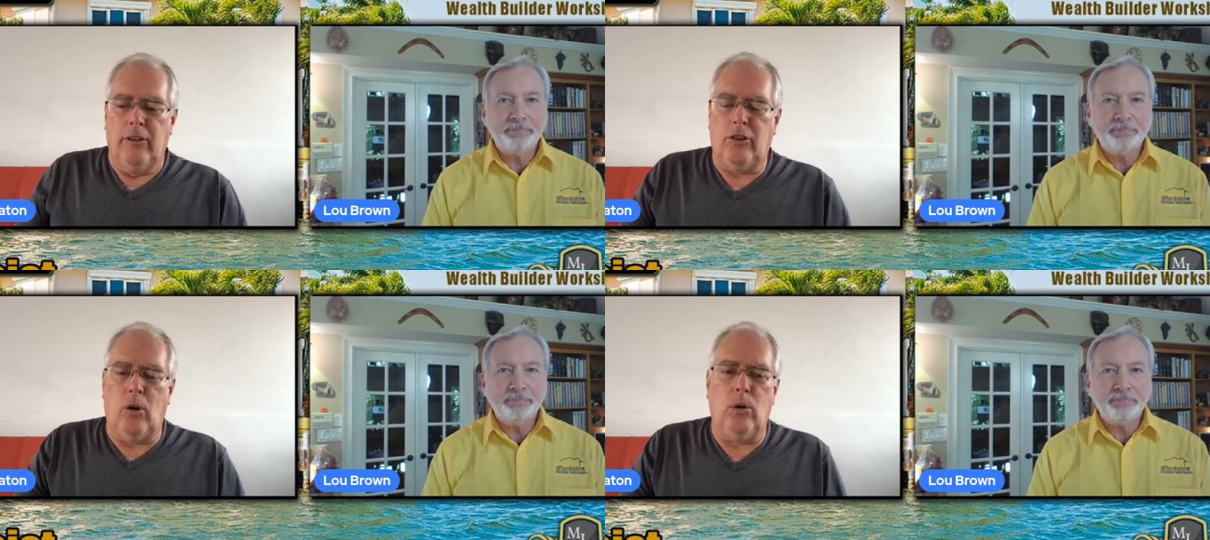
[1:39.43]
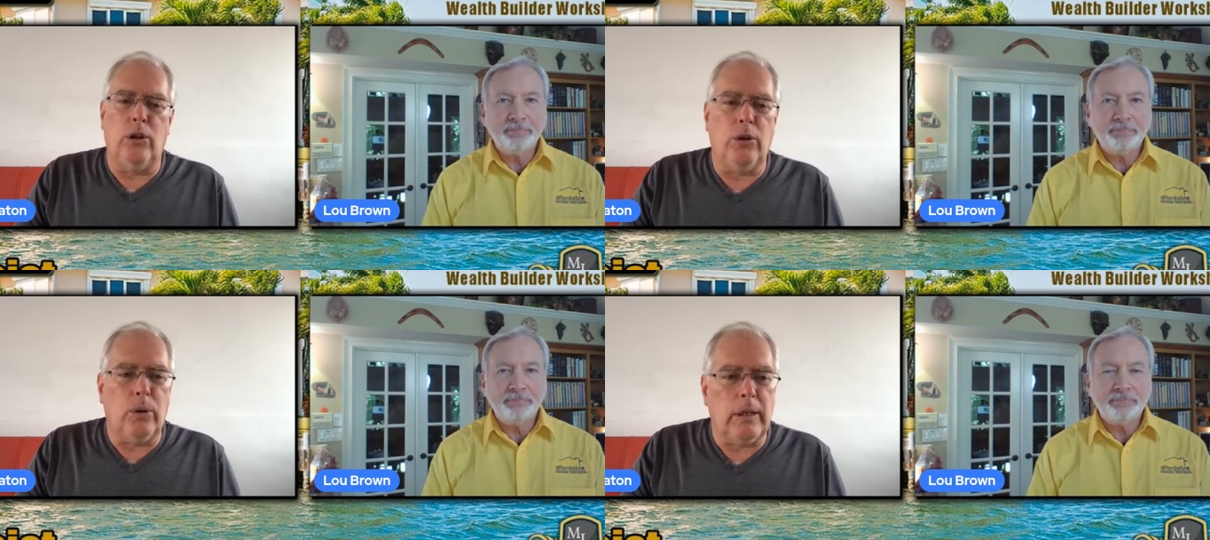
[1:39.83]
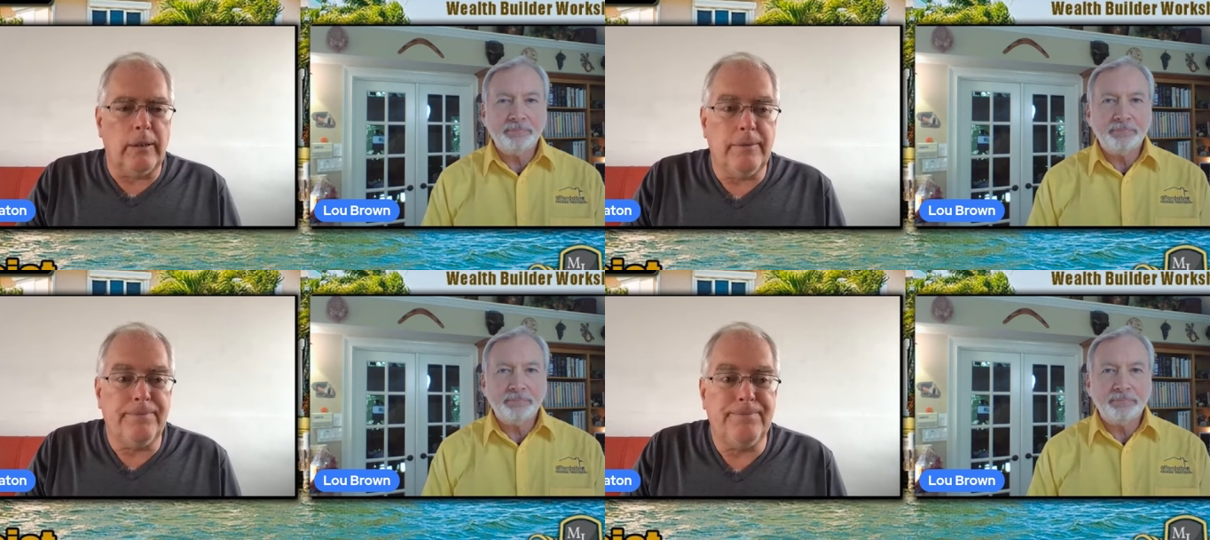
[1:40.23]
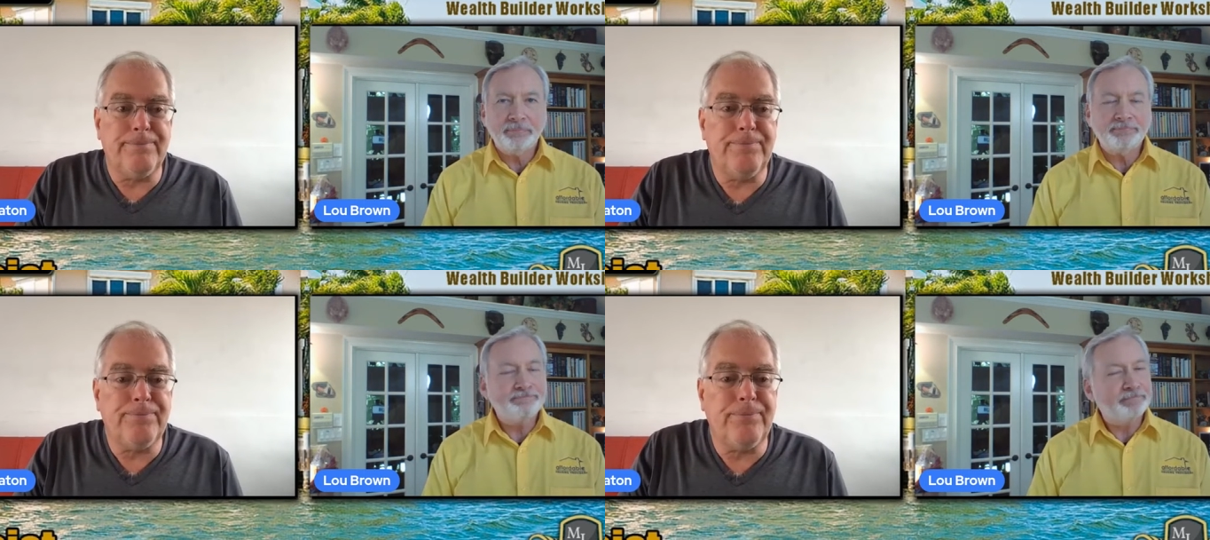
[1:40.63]
Speaker 1: So, Lou,
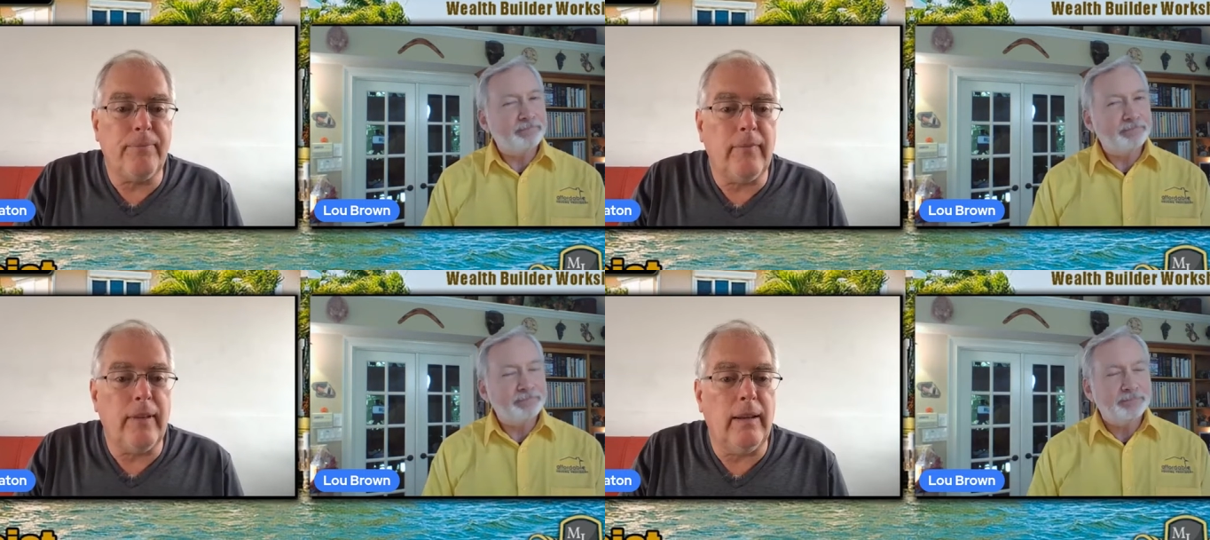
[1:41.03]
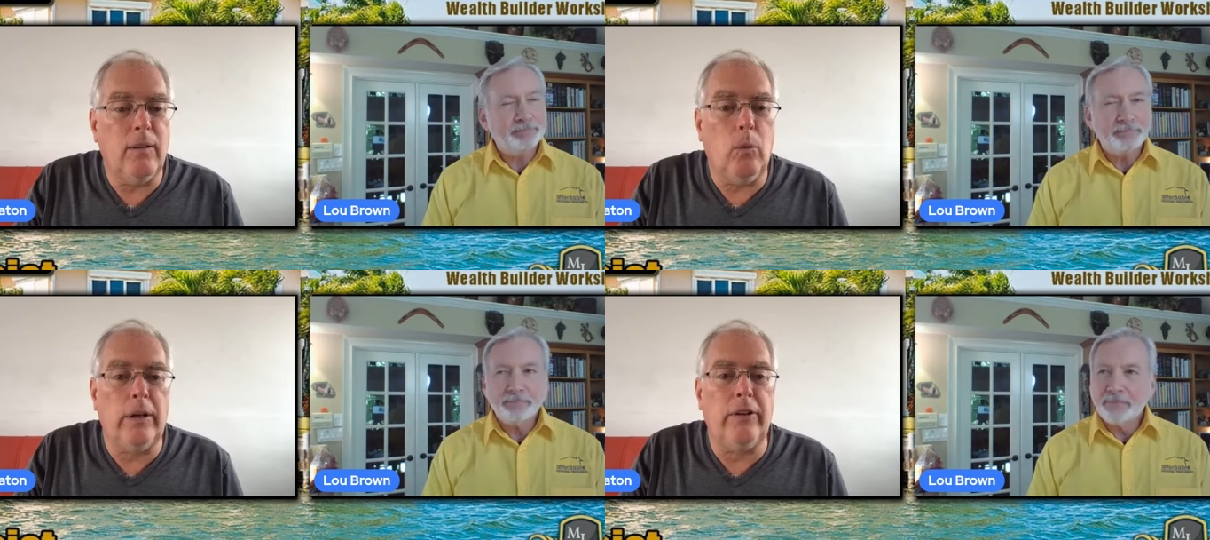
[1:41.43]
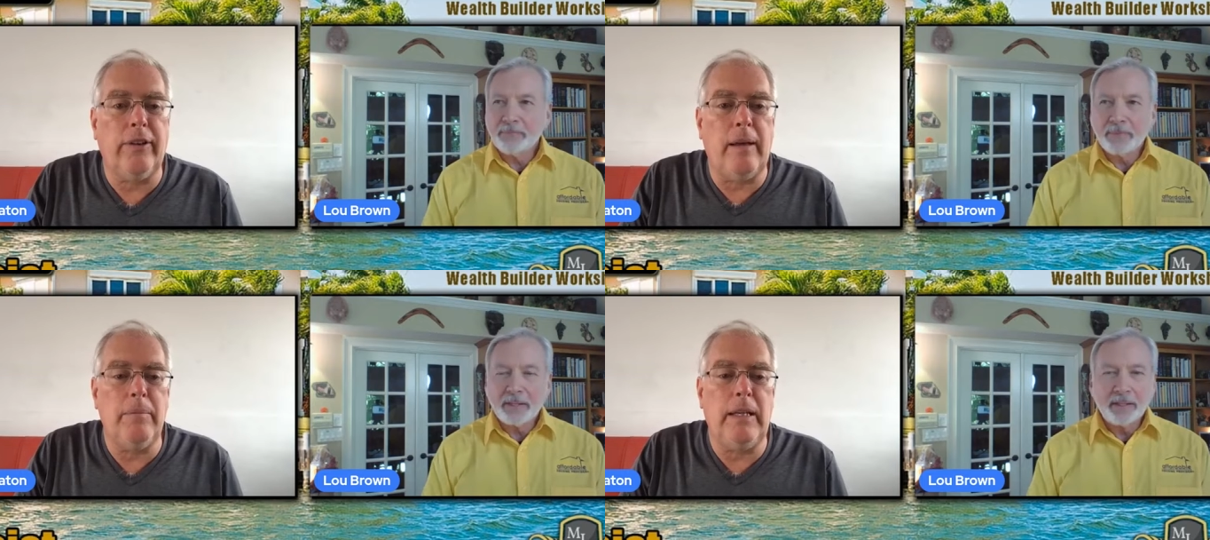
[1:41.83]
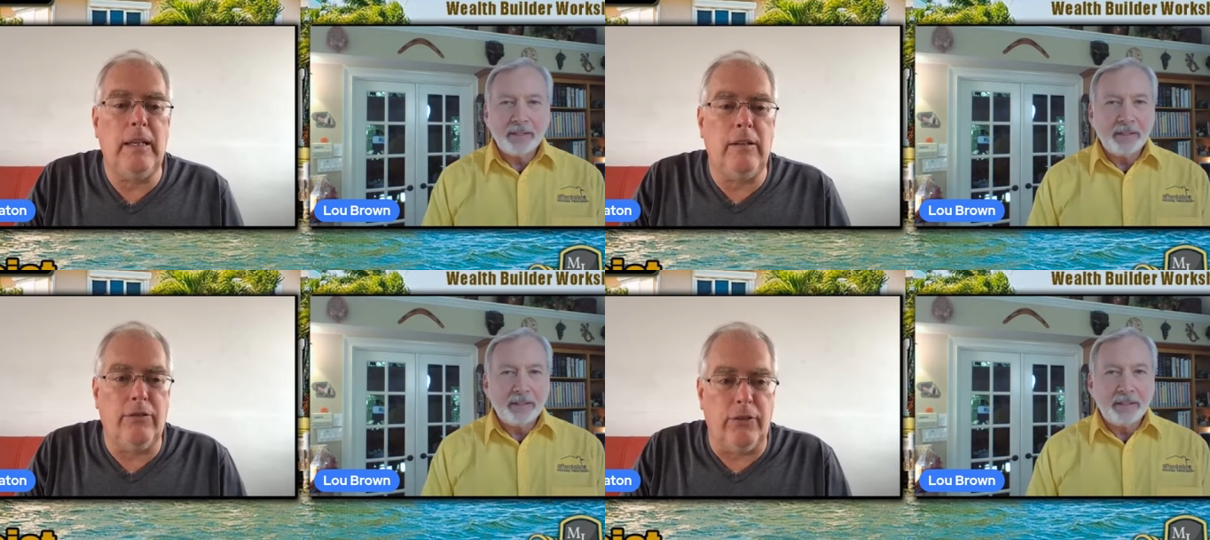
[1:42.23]
what does that
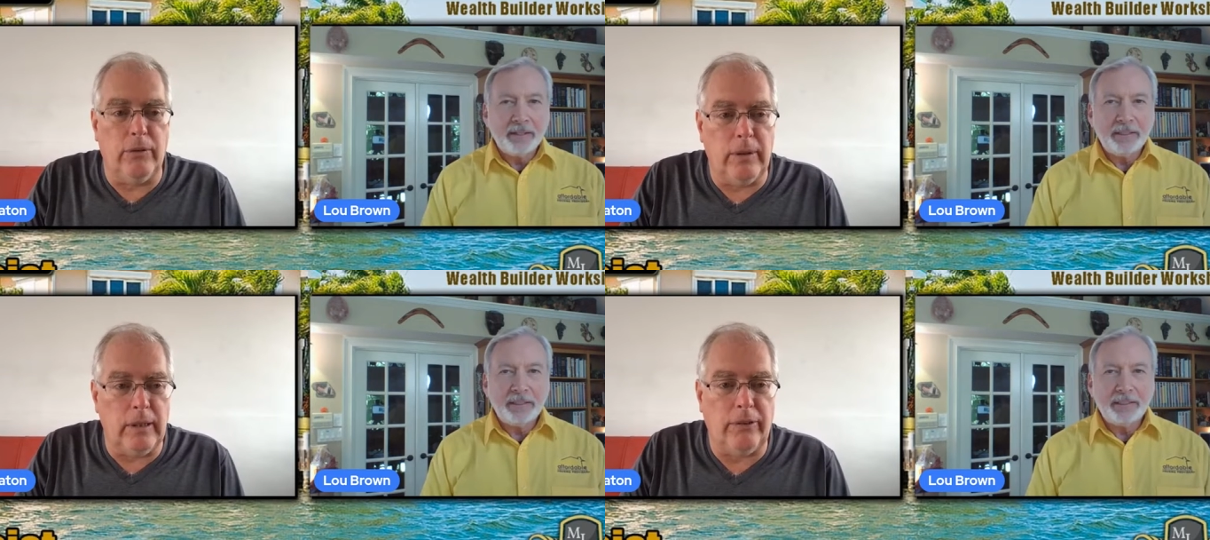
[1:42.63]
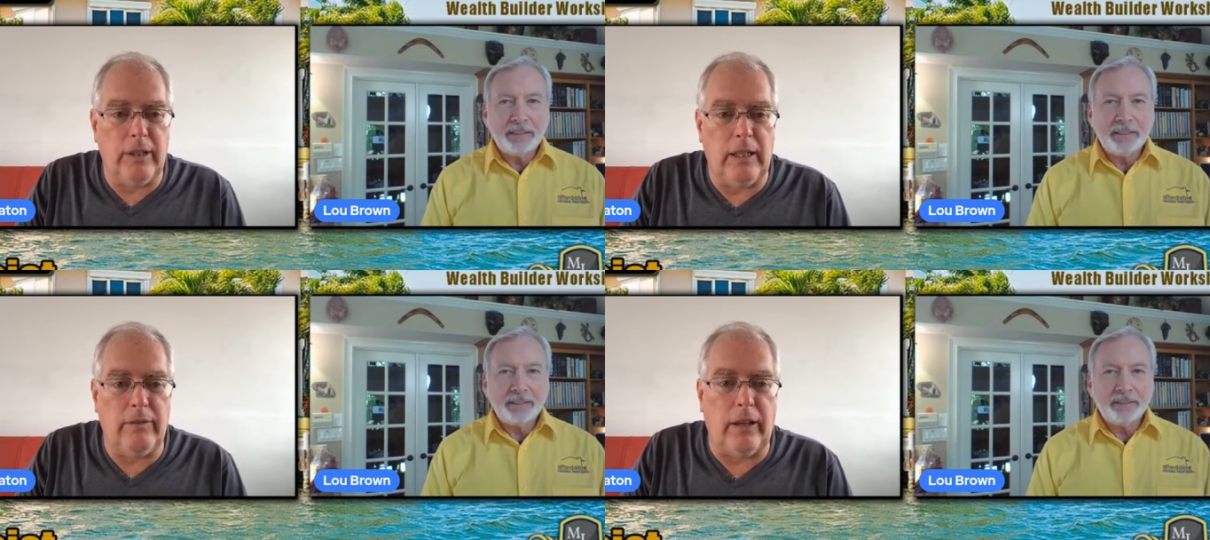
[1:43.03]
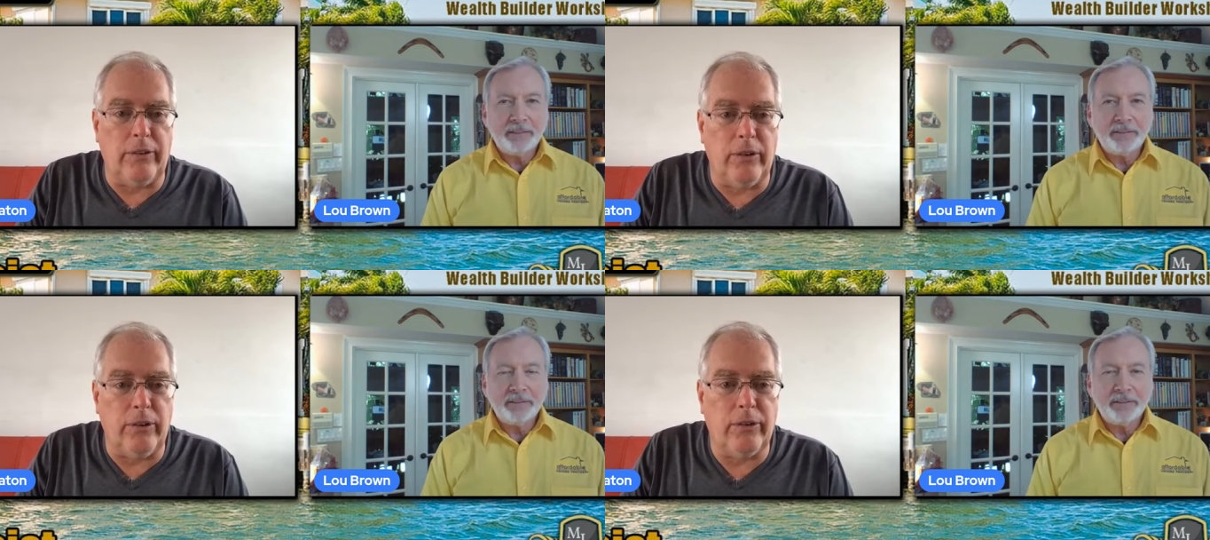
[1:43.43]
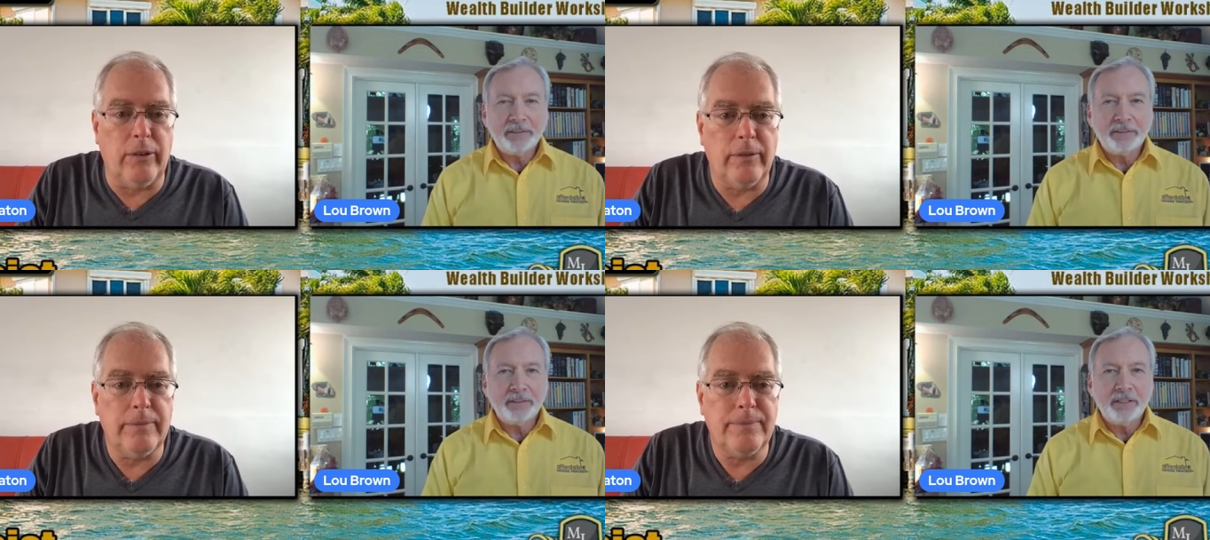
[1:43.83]
mean for real estate investors?